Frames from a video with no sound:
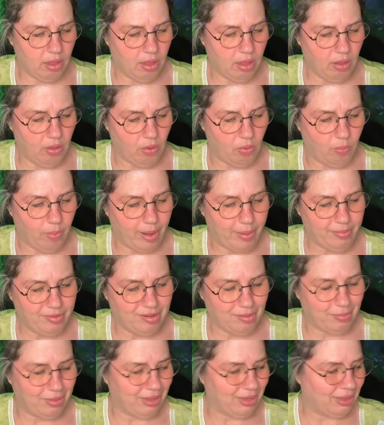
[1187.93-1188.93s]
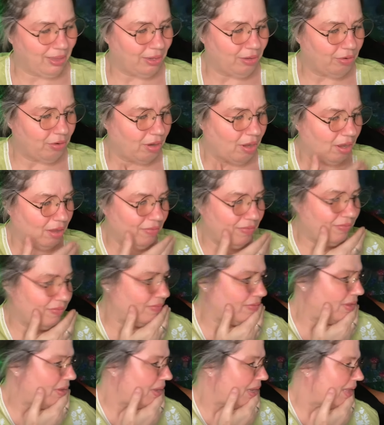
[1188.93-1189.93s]
I'll wipe some of the glitter off.
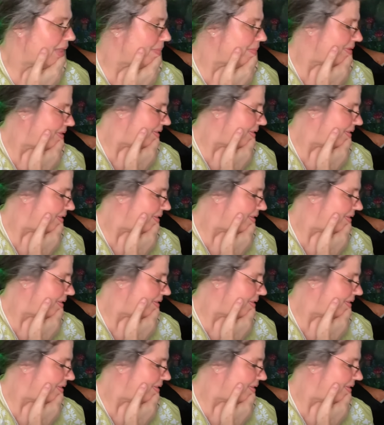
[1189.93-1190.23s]
Okay, let me